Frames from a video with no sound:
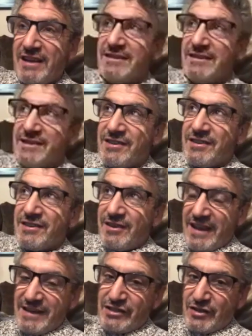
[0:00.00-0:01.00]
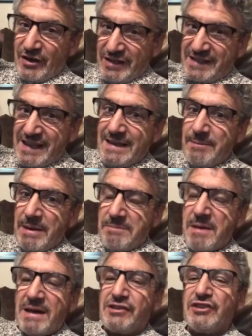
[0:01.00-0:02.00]
until they start sending me
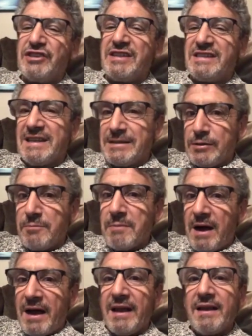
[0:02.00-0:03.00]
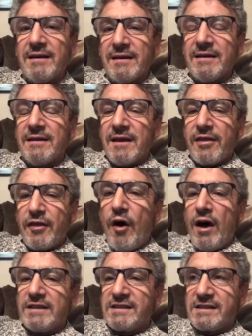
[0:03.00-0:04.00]
messages into my
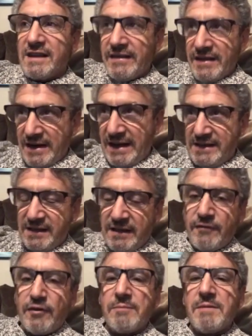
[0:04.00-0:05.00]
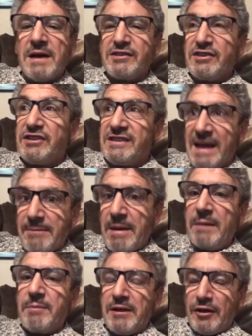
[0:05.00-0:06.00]
thoughts, and then I deliver the messages. They
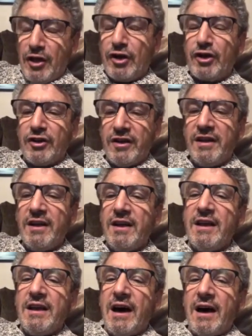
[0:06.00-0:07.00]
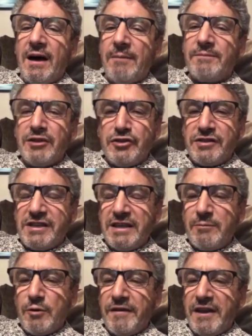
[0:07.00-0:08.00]
make me look good. Right. Did you see the
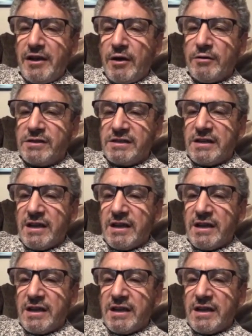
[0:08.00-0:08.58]
movie Ghost?